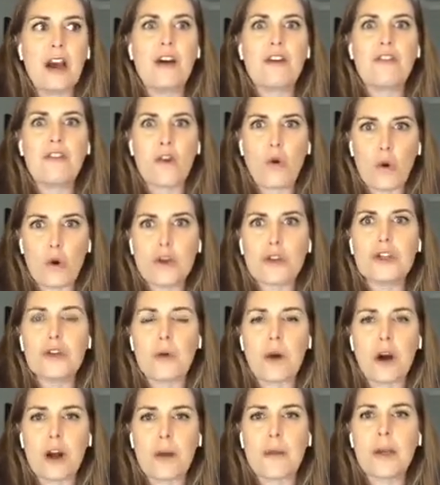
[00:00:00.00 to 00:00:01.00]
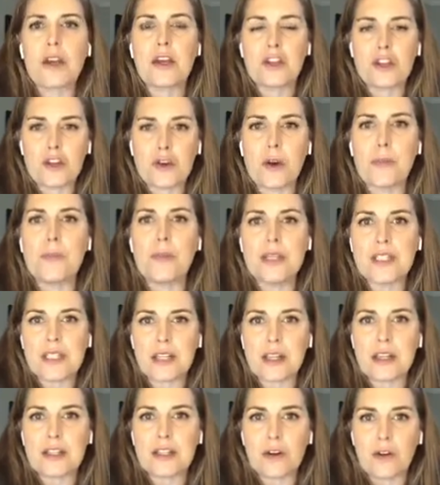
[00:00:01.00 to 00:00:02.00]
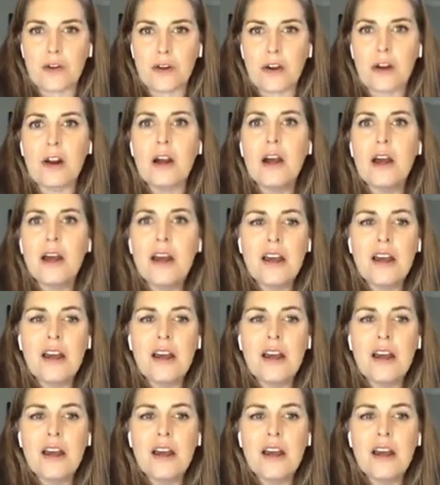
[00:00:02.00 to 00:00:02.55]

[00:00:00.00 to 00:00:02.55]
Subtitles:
Of course you are, because you're a business owner.